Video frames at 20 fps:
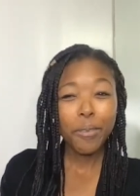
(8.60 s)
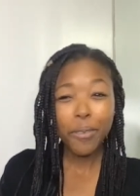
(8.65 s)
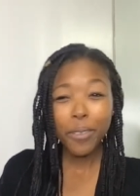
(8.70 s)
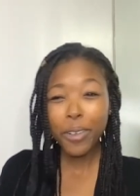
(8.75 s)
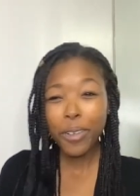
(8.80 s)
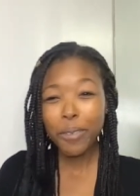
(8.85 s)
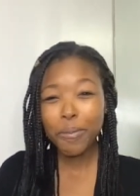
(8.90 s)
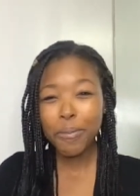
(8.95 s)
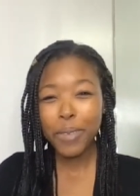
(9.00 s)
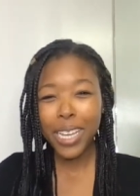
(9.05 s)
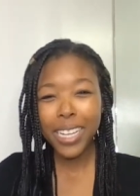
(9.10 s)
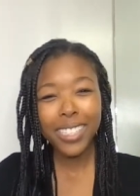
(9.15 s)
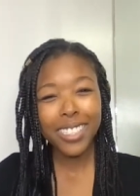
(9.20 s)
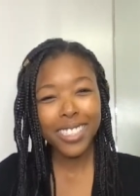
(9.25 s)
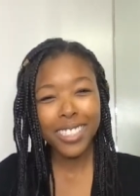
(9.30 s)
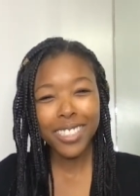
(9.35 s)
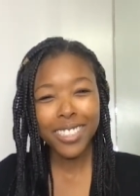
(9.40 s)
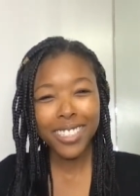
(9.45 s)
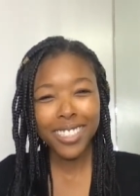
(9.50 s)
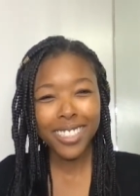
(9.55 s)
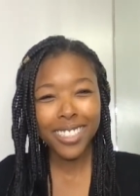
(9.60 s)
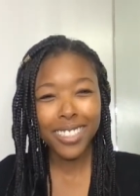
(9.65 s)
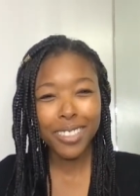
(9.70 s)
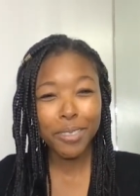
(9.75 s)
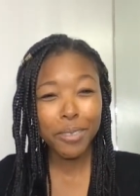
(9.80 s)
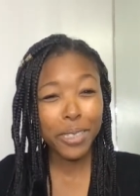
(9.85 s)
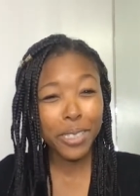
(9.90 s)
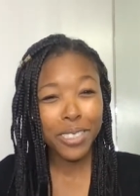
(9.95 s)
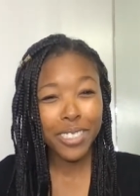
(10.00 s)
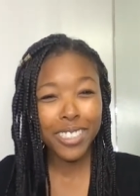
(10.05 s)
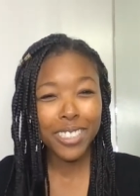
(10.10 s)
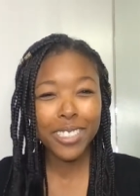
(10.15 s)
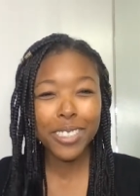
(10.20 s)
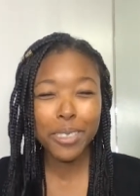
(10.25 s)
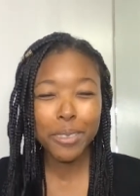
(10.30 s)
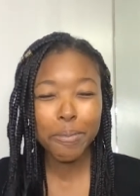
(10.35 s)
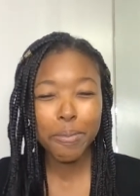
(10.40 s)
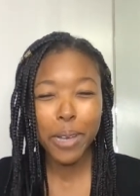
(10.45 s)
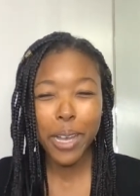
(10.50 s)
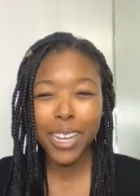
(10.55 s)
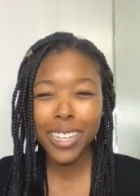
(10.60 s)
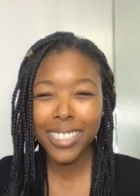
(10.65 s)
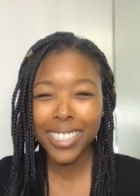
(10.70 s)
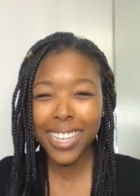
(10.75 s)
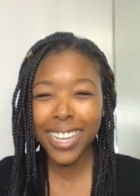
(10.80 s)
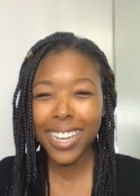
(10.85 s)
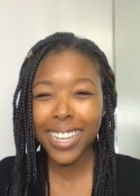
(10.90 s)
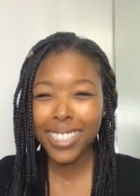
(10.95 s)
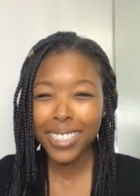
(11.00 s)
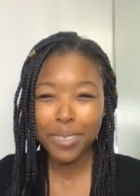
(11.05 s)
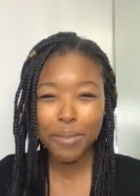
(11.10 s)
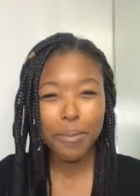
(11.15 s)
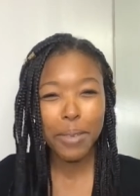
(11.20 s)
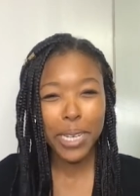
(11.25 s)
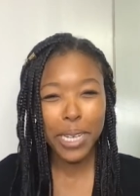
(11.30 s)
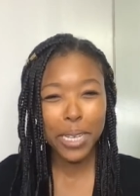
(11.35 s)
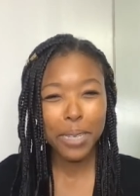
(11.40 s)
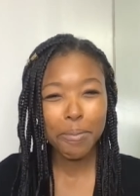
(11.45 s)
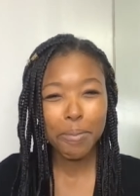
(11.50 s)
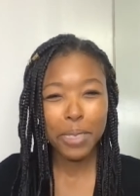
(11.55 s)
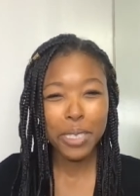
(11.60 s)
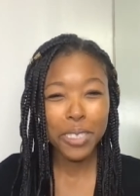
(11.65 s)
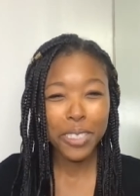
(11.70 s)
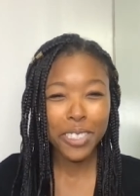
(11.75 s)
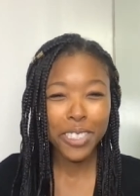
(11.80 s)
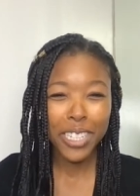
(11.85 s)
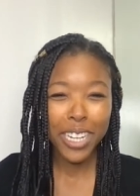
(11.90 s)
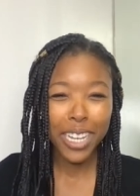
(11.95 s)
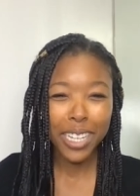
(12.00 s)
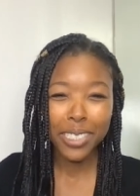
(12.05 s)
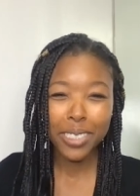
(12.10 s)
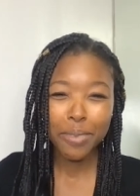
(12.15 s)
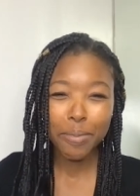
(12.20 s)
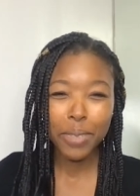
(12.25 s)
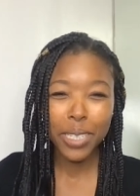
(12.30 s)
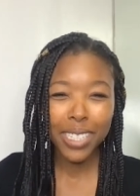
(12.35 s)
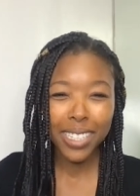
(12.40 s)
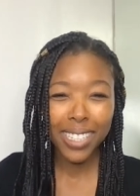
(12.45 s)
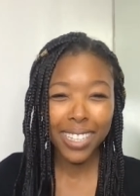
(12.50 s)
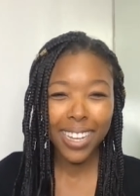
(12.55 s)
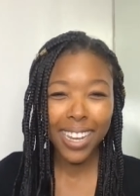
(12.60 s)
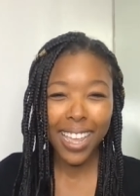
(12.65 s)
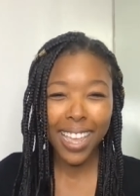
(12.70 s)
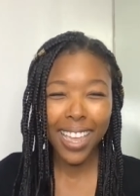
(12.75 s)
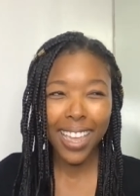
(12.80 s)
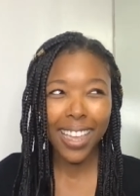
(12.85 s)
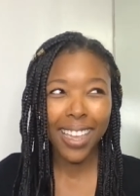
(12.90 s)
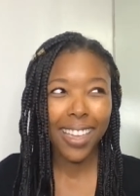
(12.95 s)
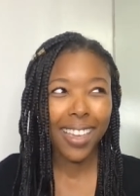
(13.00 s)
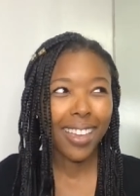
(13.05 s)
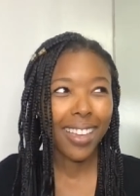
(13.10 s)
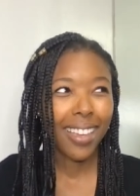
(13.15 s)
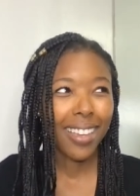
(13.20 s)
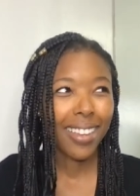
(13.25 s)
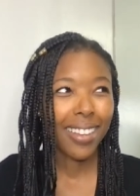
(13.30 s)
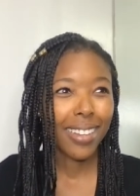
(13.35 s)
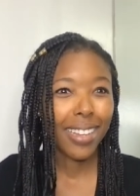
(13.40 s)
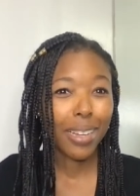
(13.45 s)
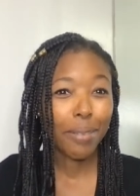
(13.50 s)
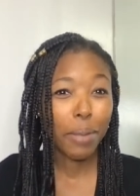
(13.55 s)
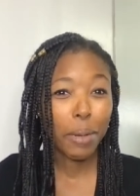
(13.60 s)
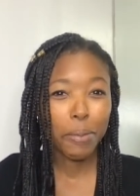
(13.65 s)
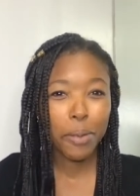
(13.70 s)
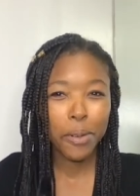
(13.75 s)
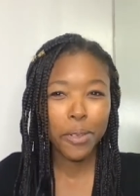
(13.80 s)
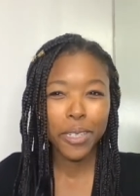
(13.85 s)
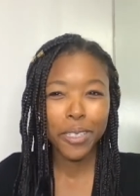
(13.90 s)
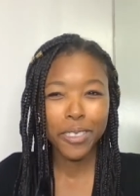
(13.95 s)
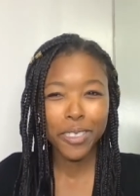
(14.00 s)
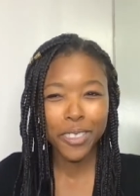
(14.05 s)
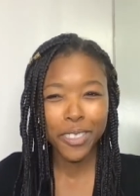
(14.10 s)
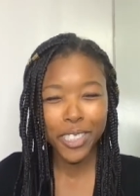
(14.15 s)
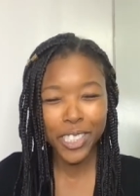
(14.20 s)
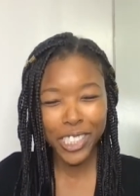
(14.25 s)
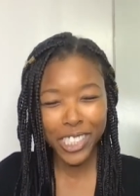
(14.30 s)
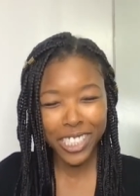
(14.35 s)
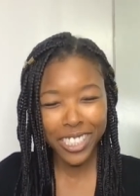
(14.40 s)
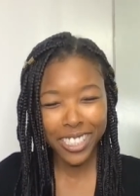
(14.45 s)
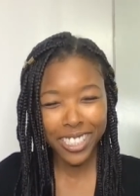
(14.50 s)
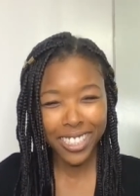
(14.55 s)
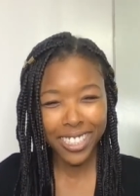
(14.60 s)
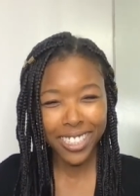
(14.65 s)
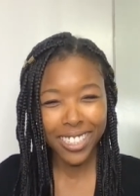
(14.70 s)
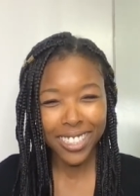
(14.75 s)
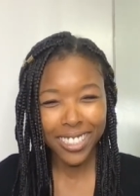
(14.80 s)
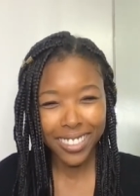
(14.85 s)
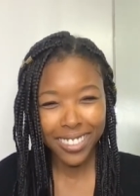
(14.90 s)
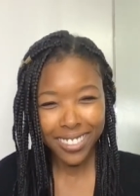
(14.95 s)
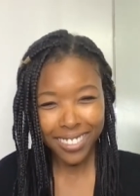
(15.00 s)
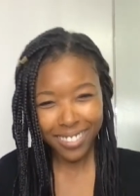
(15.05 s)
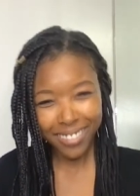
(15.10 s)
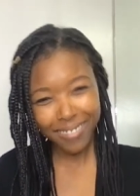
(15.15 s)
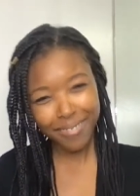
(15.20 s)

Welcome back to the Queer Sister podcast. My name is Jasmine, and uh, my pronouns are she, her.